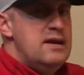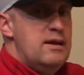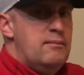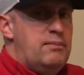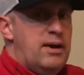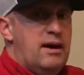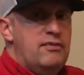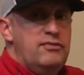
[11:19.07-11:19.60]

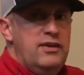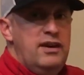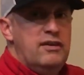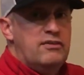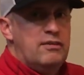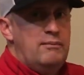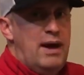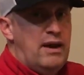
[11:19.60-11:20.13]
puffy.
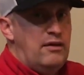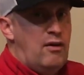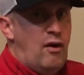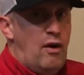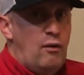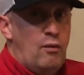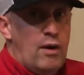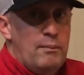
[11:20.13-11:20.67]
It's a Mountain
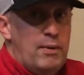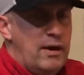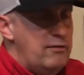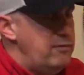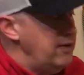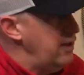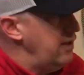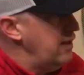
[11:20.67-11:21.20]
Hardwear
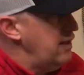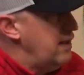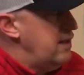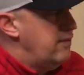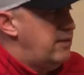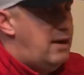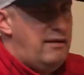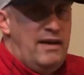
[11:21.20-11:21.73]
puffy
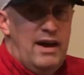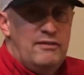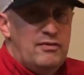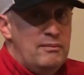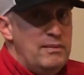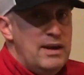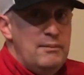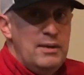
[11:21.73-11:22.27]
that I've had for
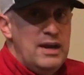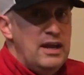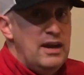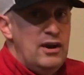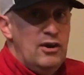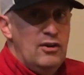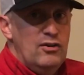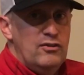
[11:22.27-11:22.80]
many, many
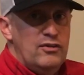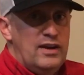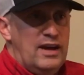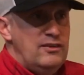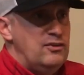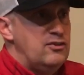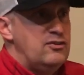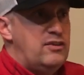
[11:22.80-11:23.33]
years, and I
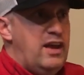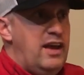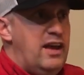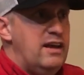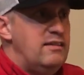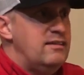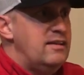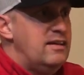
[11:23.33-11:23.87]
just can't